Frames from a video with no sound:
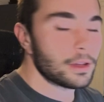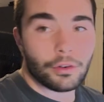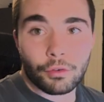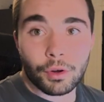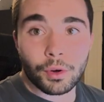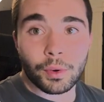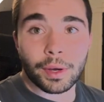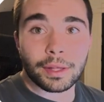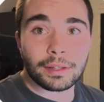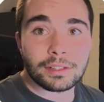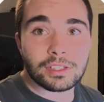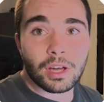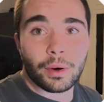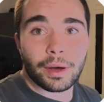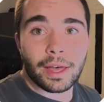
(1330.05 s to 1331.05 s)
Real quick, let's
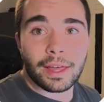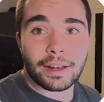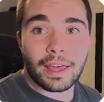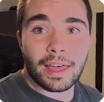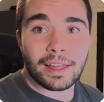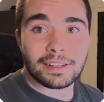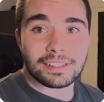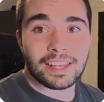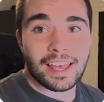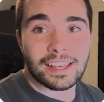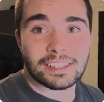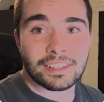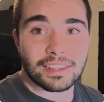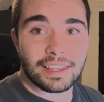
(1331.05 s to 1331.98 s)
go ahead and test